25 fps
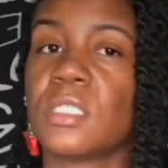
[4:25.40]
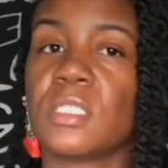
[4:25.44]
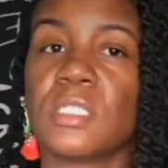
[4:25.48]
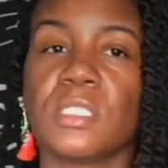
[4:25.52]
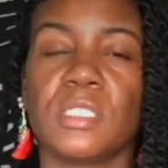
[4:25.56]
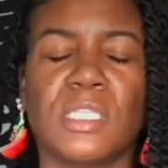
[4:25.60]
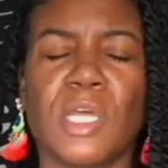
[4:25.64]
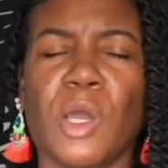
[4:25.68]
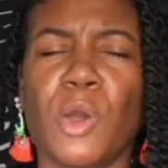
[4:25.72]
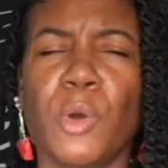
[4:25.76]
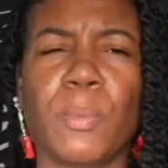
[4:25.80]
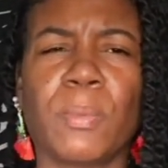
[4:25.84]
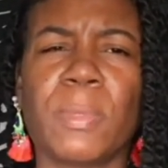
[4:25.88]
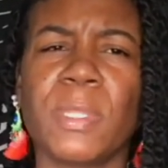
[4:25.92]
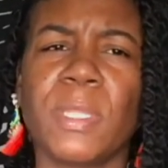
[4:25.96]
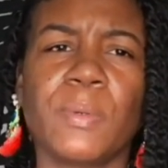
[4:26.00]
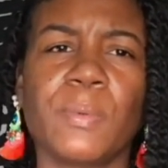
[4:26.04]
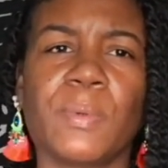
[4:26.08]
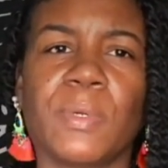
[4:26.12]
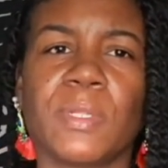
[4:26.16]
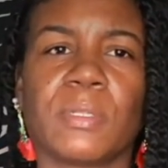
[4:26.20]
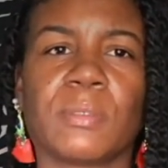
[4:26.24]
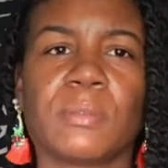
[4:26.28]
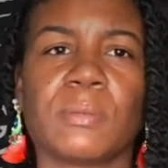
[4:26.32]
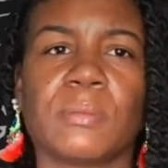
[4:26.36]
don't be
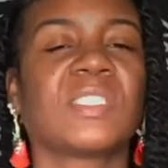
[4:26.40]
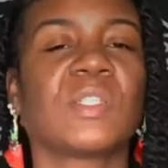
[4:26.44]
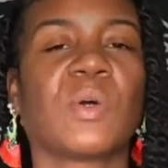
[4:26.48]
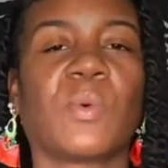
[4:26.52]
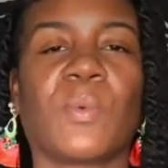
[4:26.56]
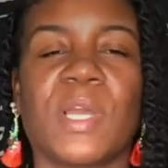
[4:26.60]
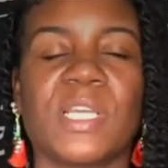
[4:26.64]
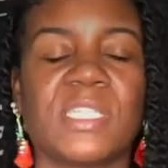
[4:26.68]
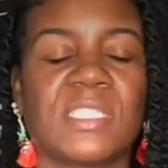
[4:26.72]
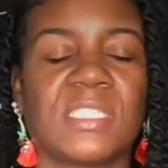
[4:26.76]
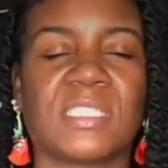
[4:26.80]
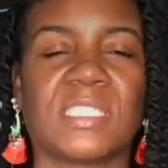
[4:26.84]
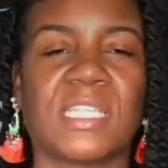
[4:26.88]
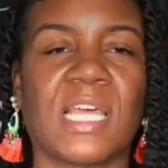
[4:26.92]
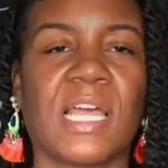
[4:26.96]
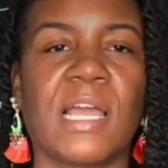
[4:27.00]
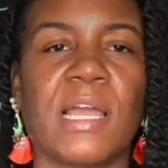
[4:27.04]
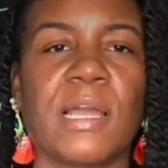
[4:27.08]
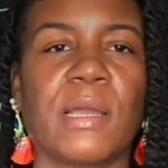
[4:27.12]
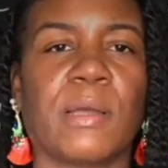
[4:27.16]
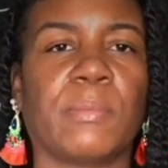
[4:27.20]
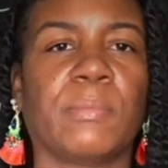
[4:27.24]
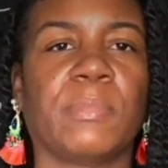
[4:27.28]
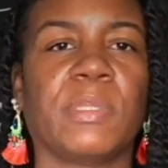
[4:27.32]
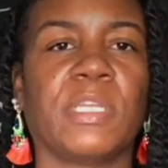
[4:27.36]
with them. That's a waste of
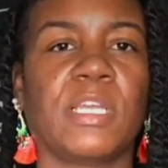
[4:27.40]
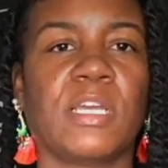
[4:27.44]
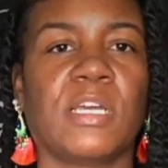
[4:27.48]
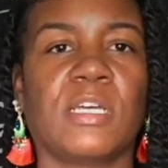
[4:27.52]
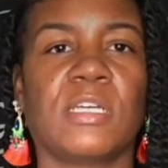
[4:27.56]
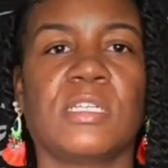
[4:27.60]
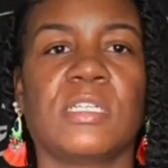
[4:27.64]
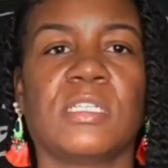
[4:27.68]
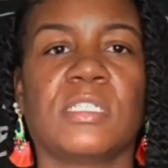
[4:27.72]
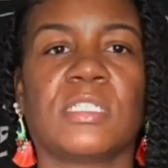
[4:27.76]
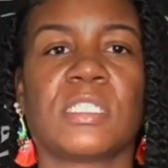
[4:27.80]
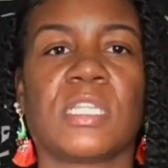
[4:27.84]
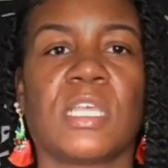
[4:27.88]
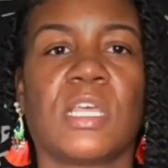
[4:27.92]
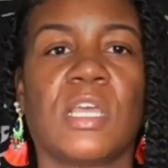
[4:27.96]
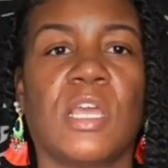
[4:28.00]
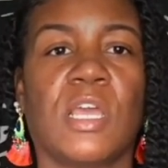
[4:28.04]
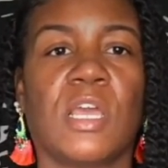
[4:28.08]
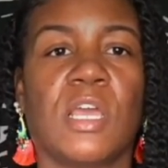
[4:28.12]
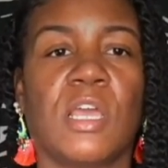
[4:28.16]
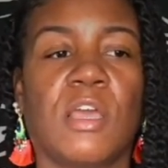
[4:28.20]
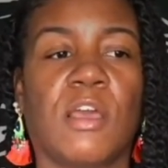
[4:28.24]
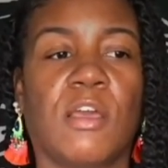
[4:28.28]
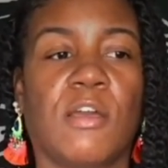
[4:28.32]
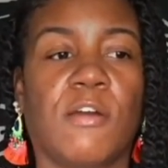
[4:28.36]
time, because
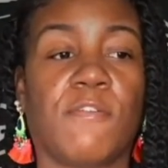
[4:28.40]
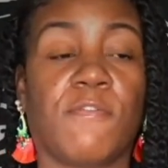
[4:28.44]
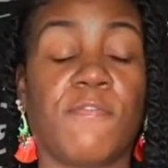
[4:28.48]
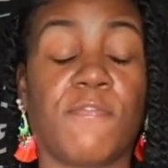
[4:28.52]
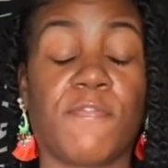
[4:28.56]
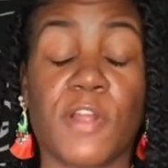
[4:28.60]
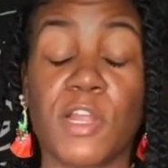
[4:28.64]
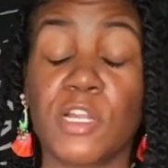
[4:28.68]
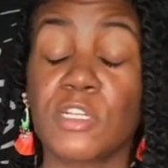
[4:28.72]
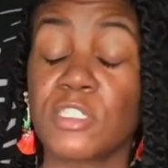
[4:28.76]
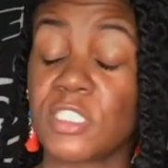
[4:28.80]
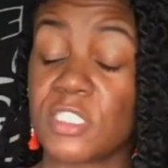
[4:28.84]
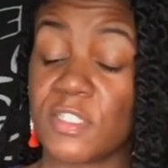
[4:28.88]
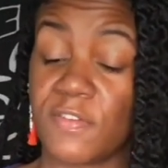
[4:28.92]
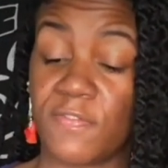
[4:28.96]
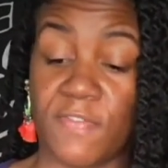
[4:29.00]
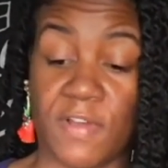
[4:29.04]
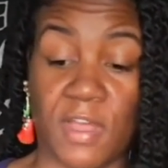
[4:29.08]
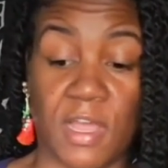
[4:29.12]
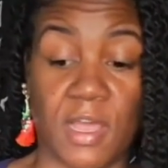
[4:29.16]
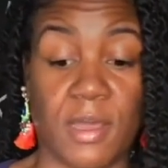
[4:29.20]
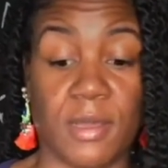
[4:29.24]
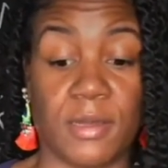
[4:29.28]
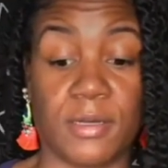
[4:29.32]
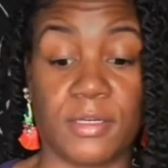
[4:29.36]
first of
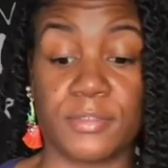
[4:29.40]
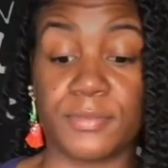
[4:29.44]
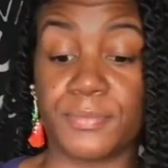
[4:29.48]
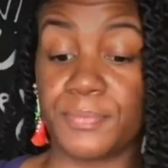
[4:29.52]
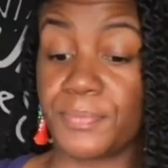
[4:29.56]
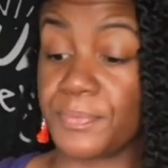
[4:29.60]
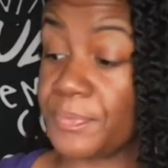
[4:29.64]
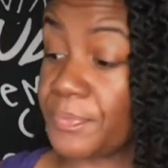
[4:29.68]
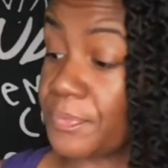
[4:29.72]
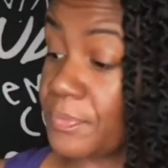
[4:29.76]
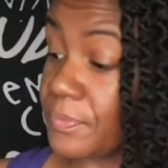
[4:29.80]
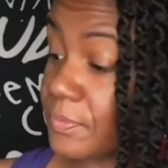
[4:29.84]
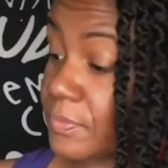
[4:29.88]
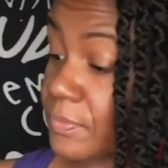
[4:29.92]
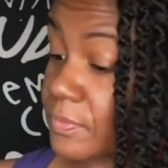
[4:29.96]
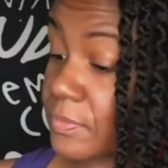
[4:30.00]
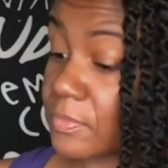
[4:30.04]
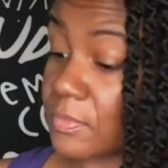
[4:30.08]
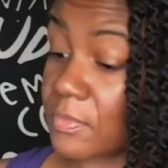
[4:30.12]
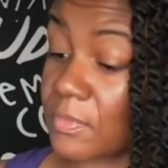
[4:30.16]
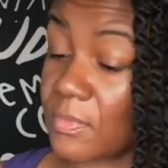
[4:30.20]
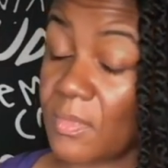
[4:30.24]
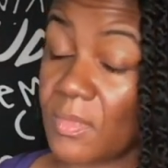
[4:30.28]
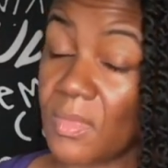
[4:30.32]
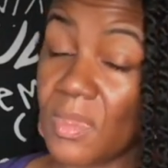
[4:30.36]
all,
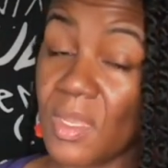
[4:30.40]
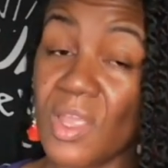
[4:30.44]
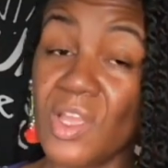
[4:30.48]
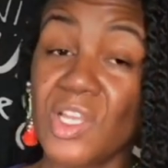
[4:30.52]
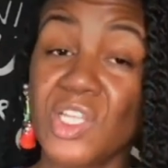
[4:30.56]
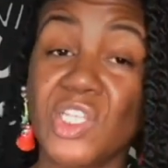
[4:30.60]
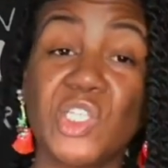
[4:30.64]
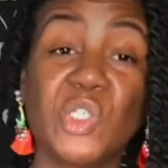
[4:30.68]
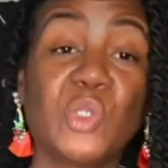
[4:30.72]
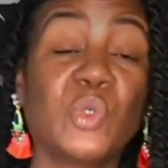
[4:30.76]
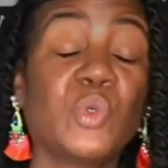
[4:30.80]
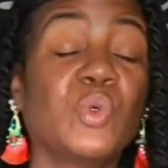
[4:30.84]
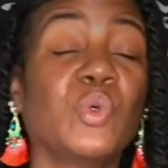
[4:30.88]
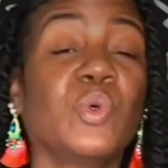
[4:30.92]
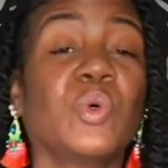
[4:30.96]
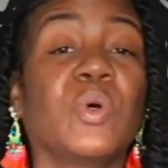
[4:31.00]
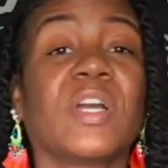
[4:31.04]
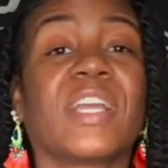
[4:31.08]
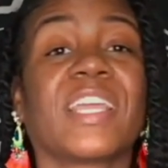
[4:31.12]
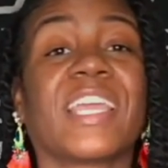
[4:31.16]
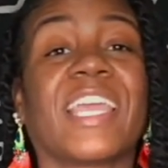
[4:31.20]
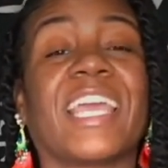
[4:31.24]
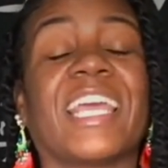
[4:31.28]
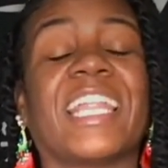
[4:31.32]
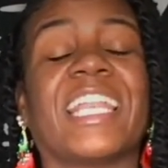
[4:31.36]
you
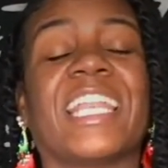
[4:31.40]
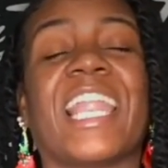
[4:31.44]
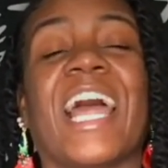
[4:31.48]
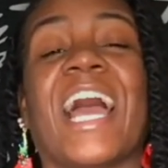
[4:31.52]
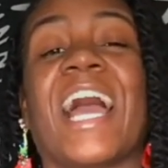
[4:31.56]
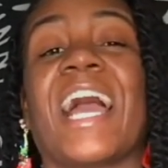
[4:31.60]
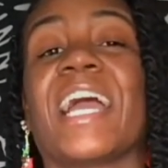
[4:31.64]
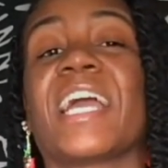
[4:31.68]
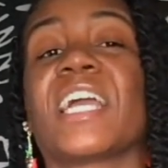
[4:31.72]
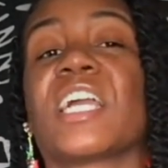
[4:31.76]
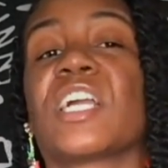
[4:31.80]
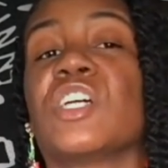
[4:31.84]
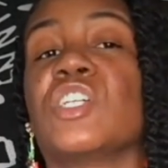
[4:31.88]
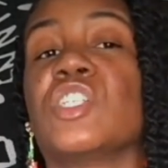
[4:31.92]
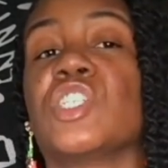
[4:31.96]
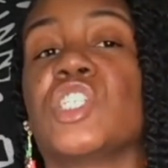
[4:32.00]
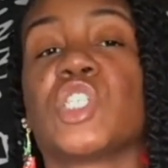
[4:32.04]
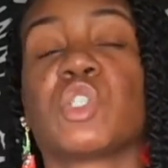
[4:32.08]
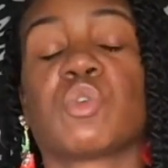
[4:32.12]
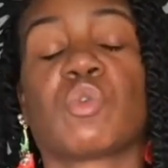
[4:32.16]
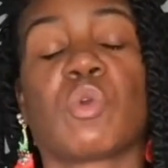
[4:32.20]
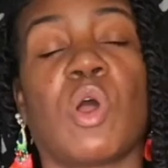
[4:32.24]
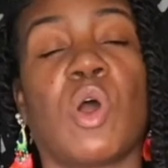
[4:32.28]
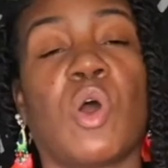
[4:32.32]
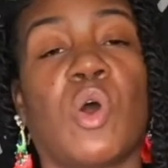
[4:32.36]
cannot
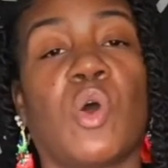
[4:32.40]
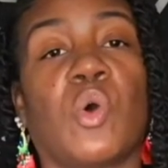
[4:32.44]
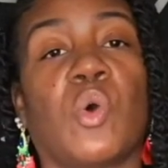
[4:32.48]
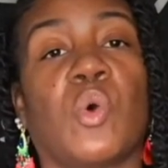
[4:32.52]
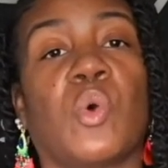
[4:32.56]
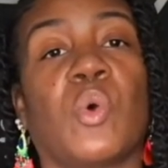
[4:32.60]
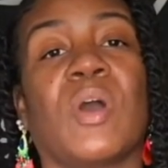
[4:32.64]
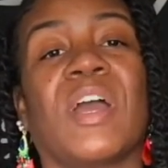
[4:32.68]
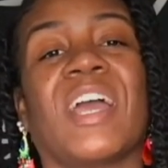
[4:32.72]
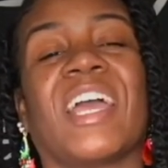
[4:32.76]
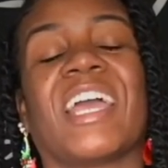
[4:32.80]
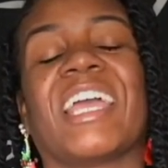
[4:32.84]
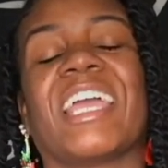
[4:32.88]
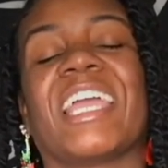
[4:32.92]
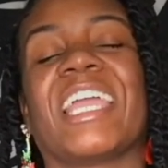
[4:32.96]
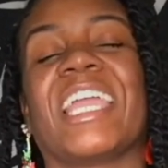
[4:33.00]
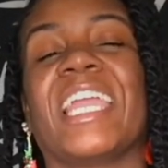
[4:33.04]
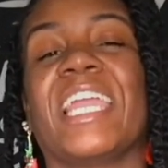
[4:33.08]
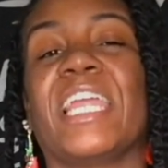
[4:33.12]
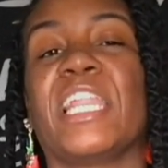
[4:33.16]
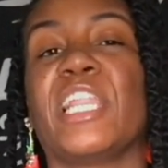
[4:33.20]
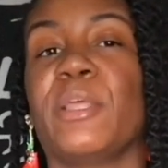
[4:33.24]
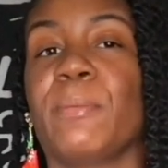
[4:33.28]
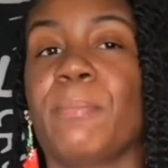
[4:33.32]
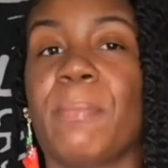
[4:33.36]
control
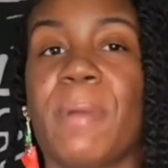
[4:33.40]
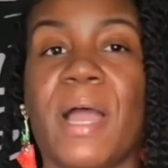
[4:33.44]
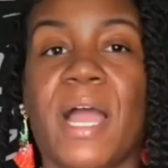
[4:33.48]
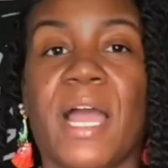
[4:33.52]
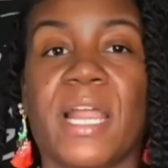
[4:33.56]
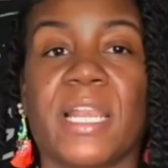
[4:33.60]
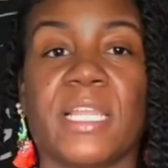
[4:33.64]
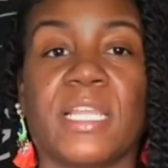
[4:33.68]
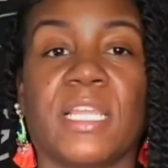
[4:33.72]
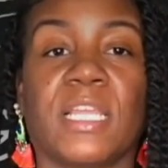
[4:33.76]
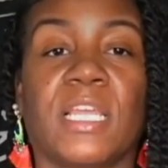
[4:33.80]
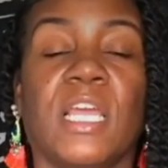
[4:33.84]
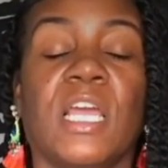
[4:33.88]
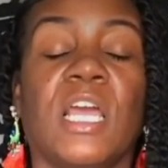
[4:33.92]
anybody.